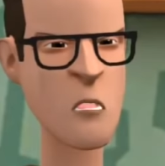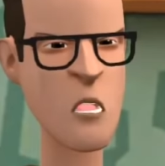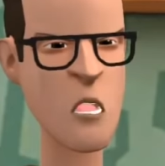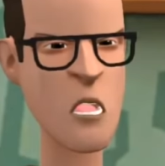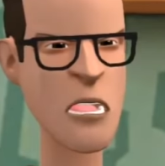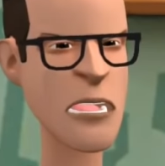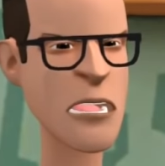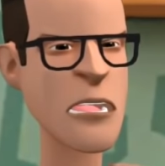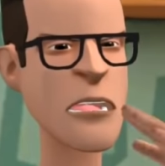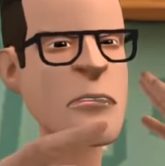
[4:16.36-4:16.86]

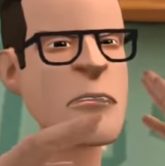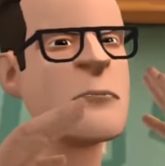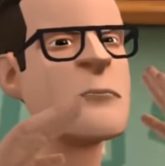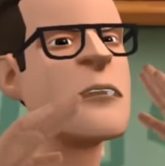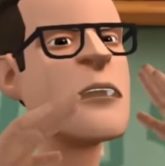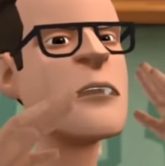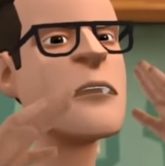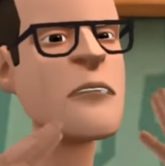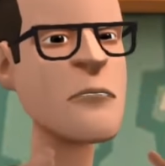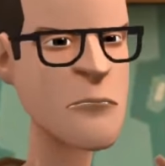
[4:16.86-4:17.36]
can't.
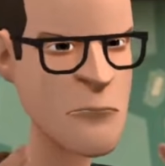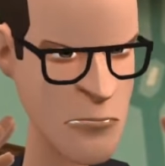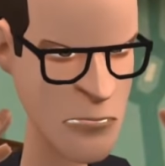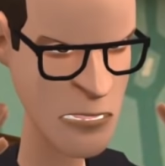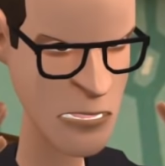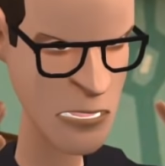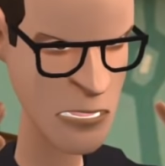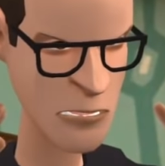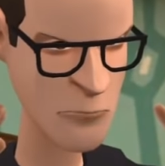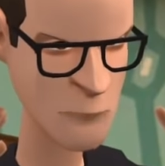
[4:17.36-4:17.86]
They have my
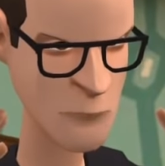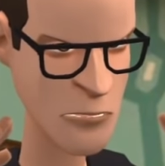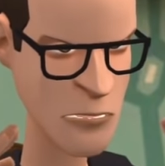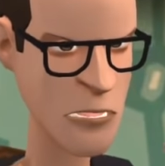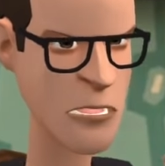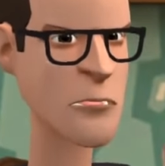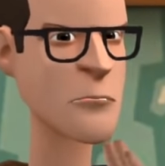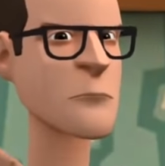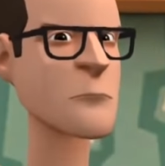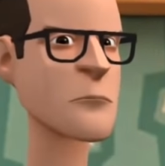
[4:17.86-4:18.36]
name on
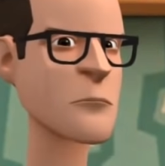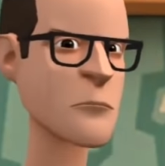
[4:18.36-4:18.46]
them.